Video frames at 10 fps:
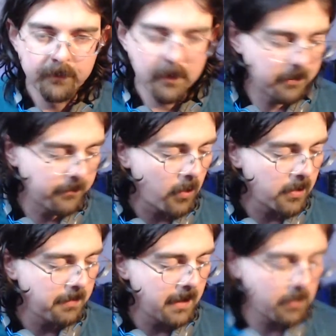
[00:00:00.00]
But if you're
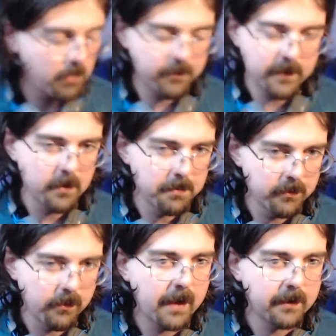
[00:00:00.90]
already playing 1 finger per
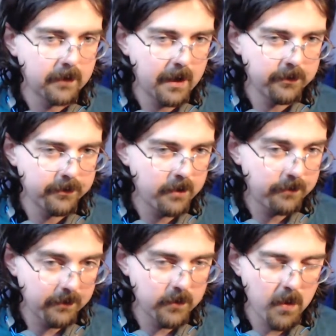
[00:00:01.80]
fret kind of stuff
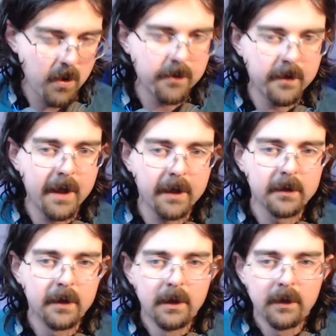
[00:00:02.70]
everywhere on the
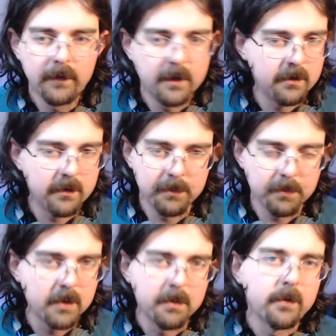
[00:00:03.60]
neck, then it's
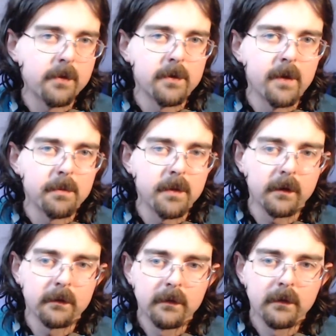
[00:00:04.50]
pretty much the same
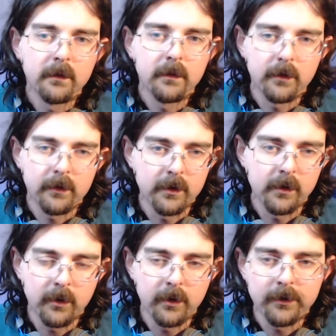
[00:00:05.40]
thing, just a
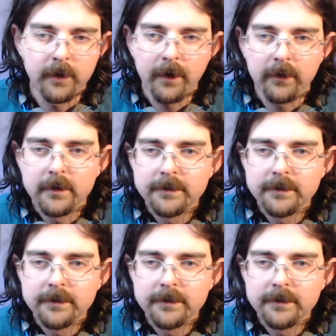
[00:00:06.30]
little closer together.